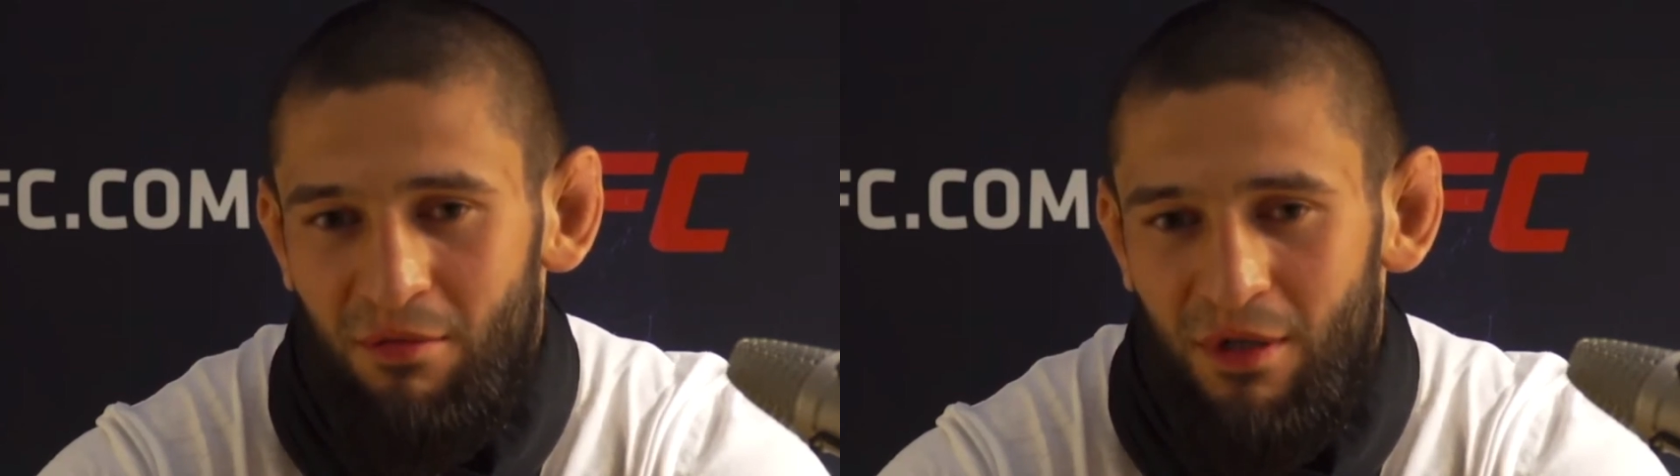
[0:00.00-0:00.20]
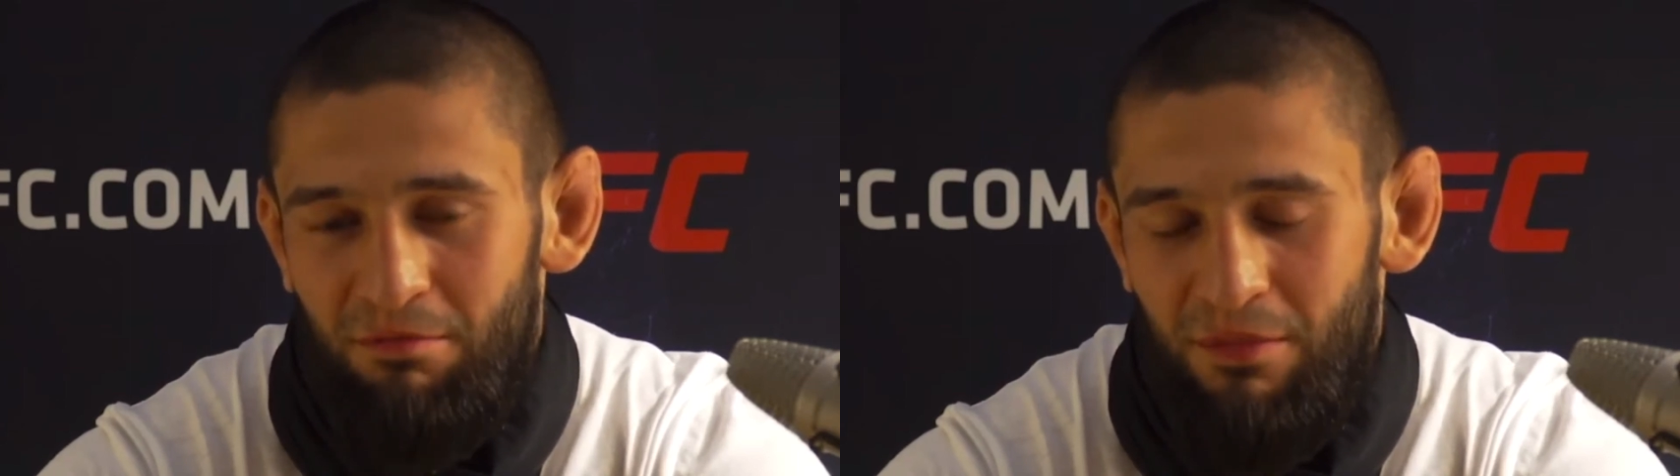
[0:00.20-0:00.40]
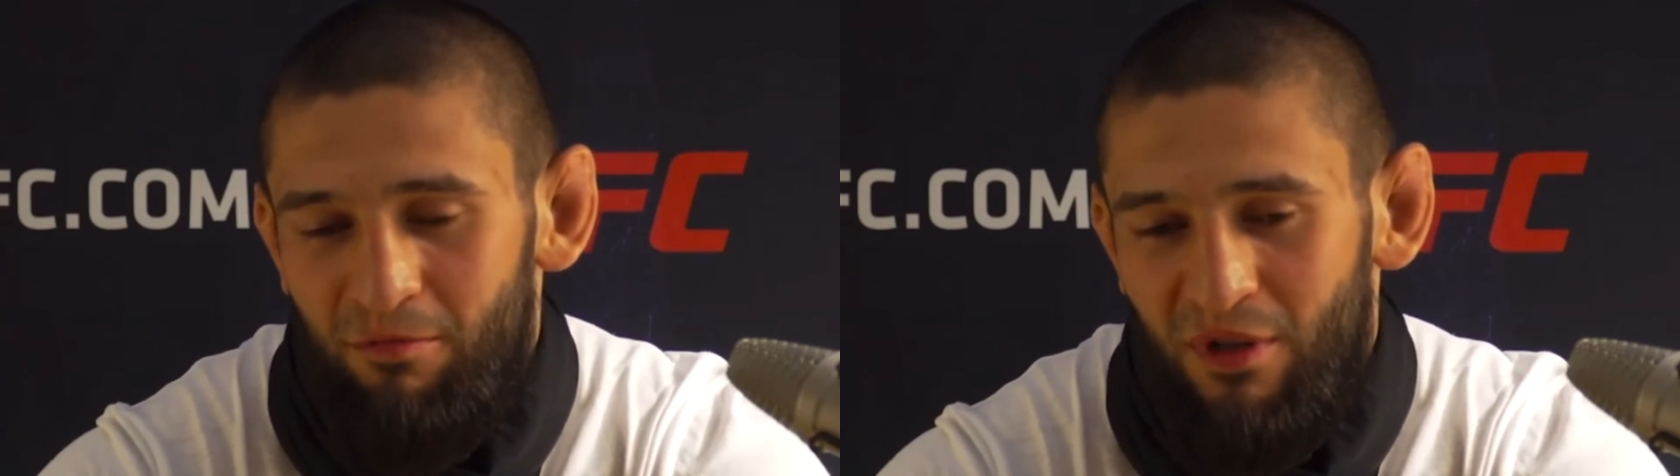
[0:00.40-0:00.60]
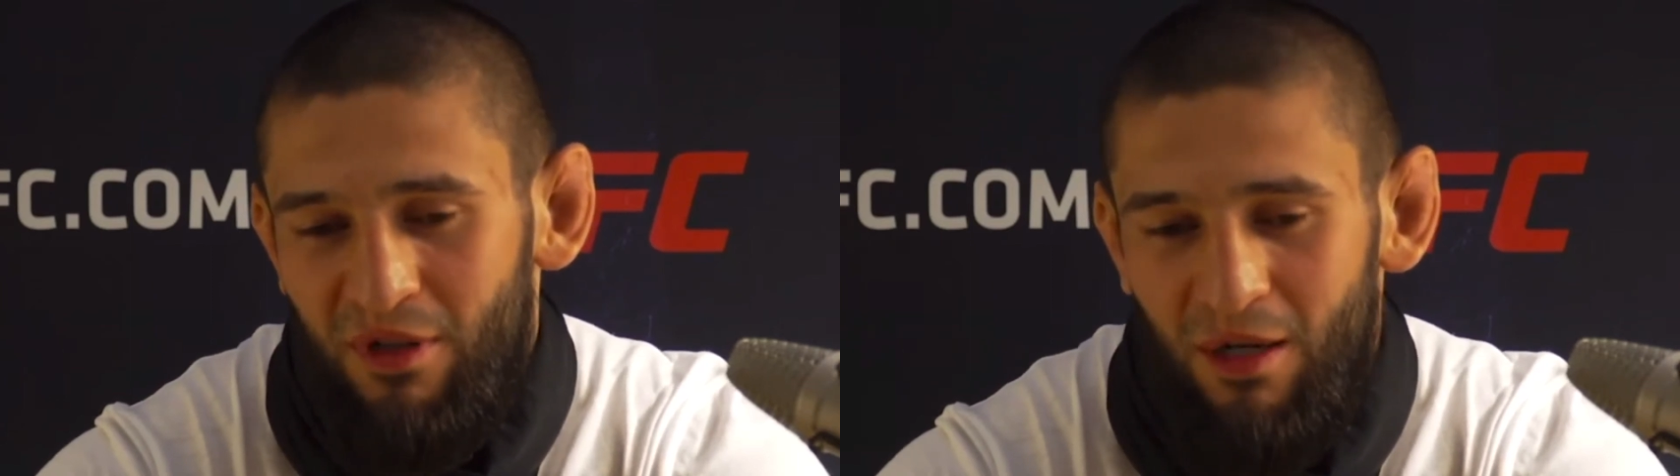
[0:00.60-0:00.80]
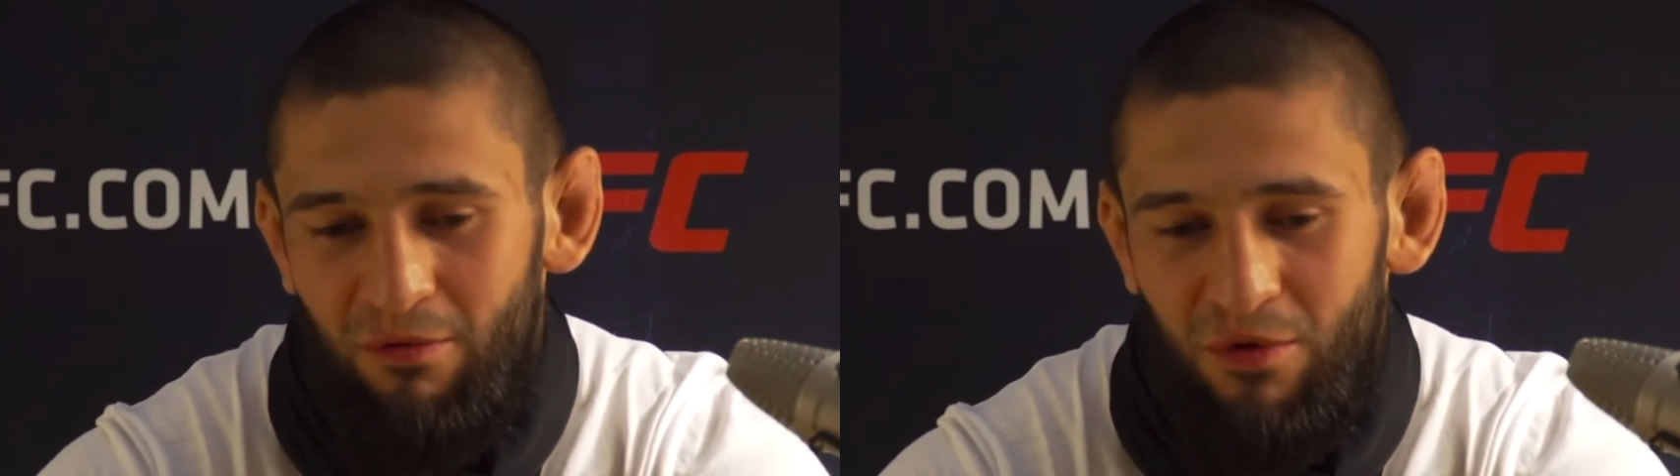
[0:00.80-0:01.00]
But
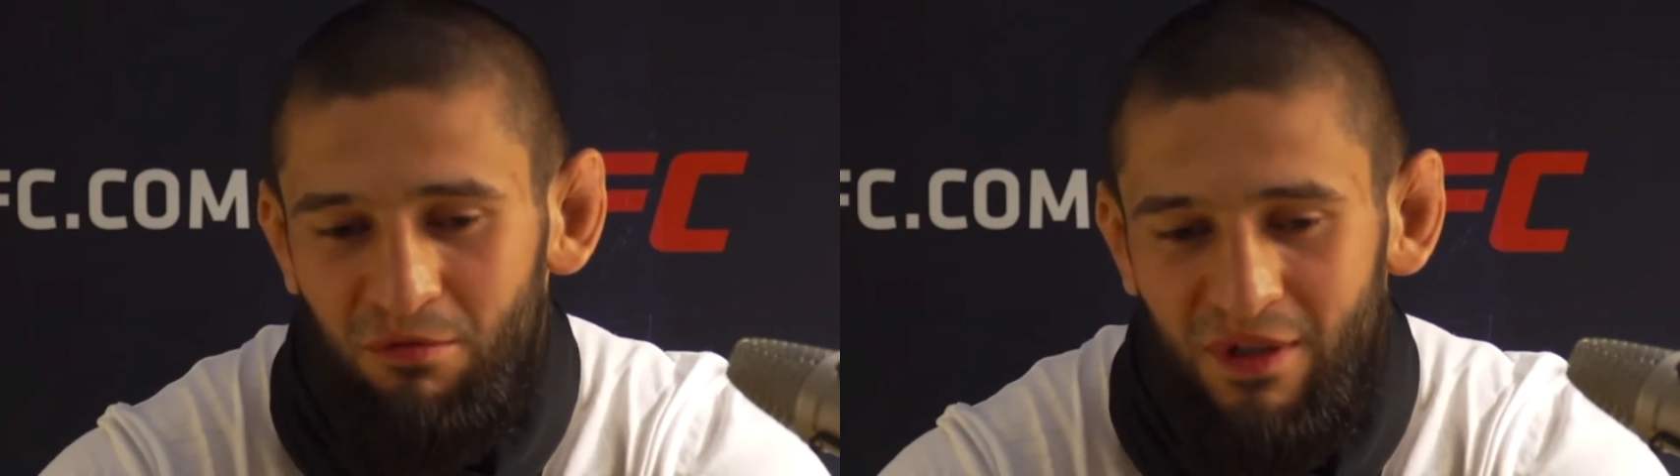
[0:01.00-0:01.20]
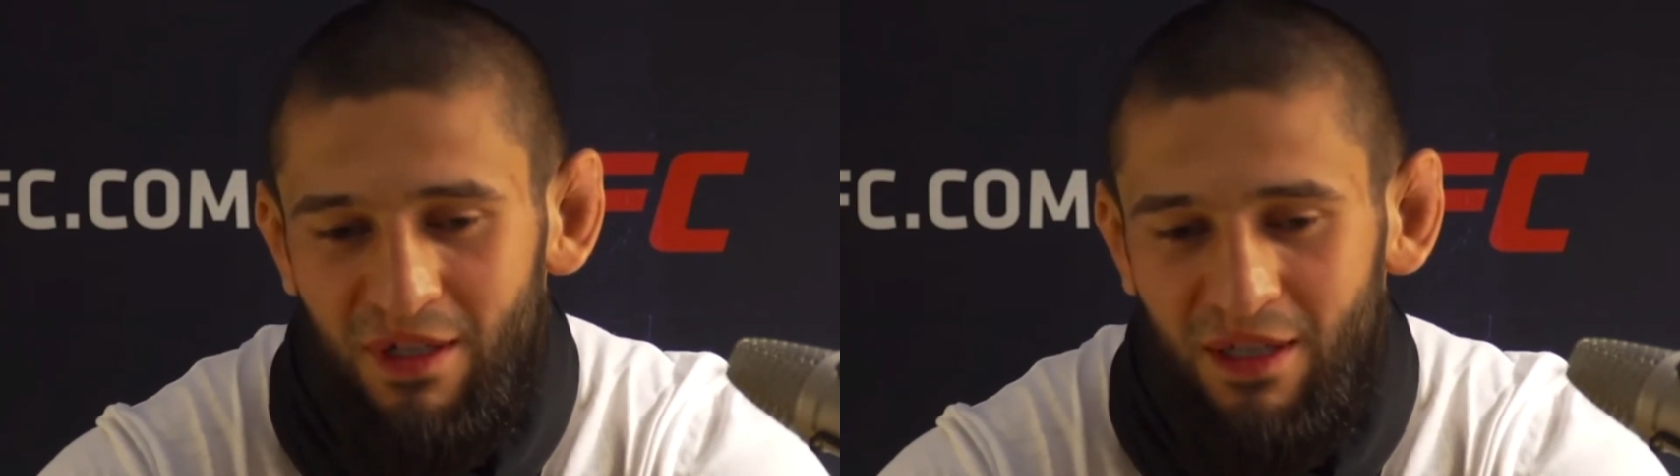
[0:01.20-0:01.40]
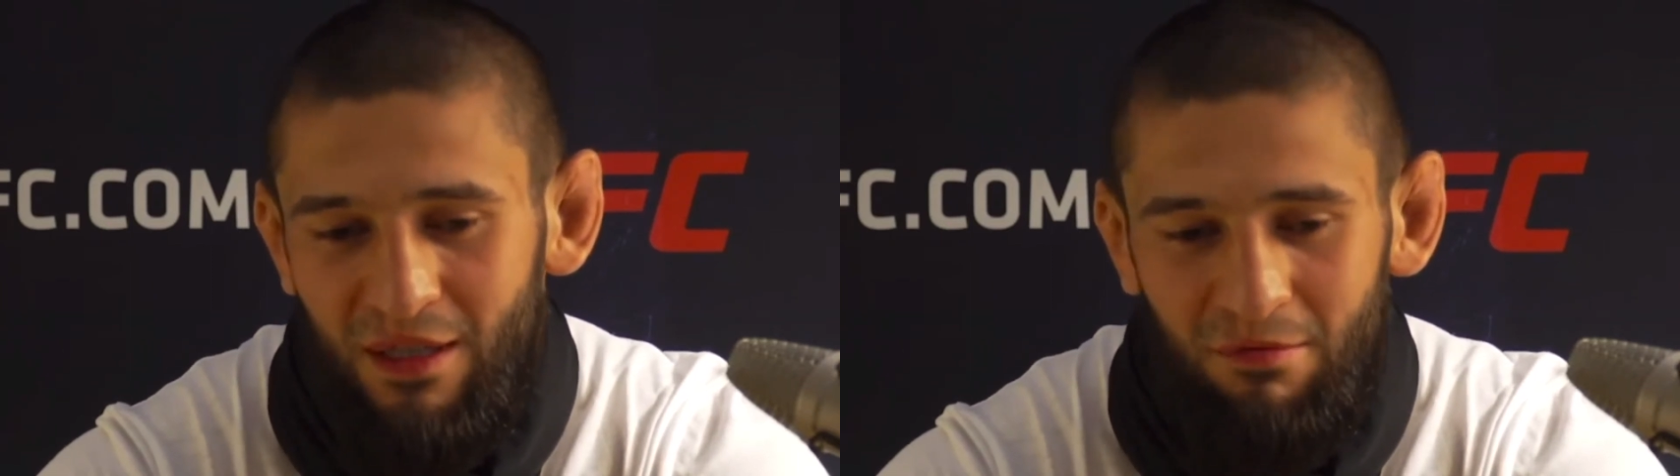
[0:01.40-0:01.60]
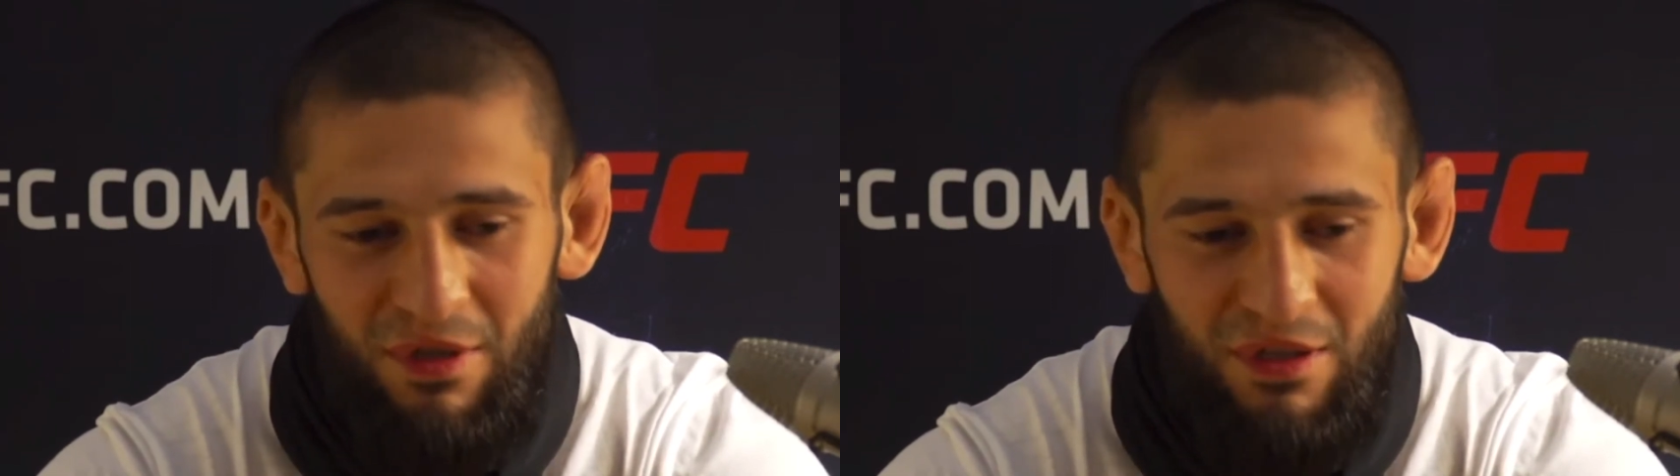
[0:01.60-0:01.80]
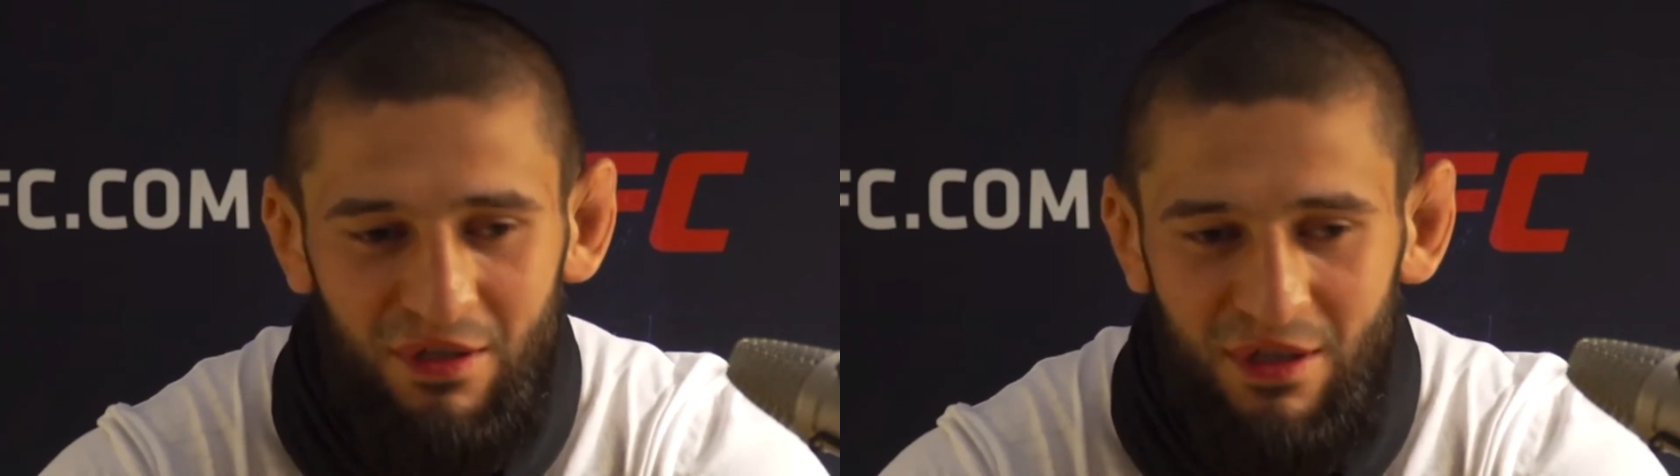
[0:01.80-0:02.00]
people come to me, take the
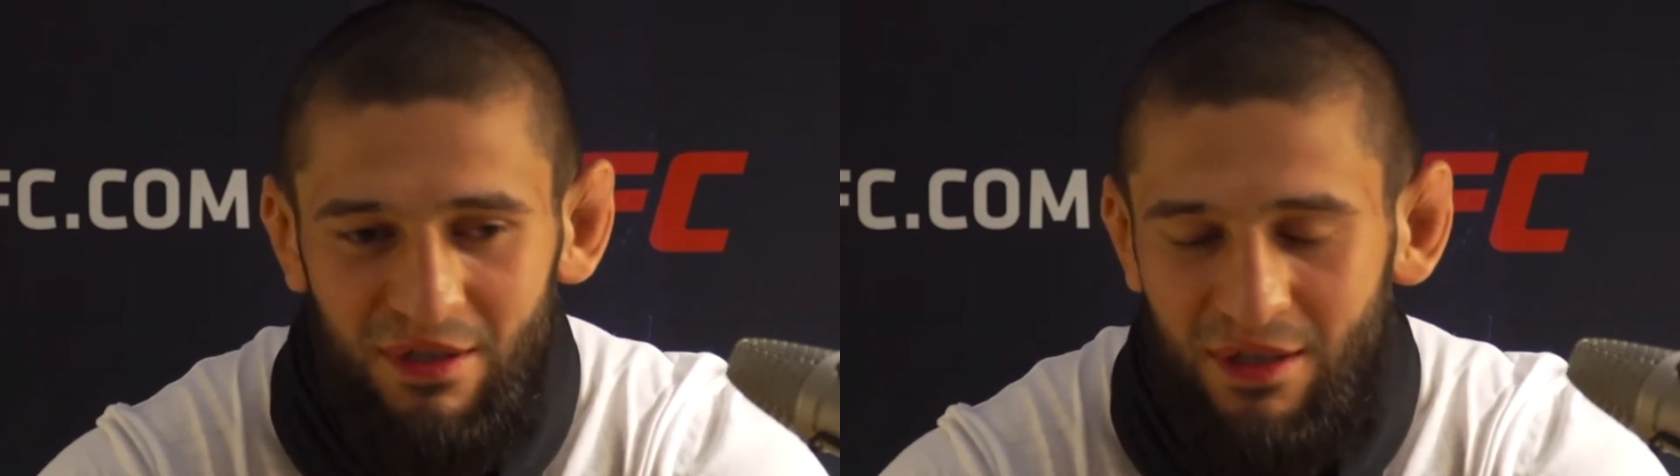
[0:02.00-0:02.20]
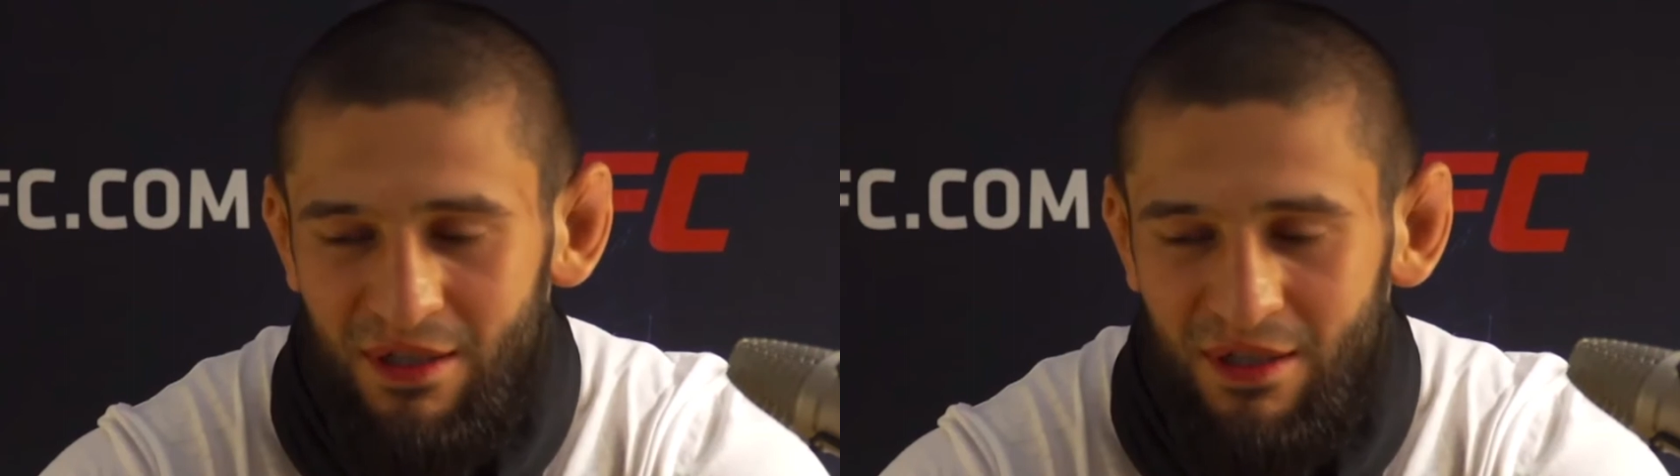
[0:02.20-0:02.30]
pictures.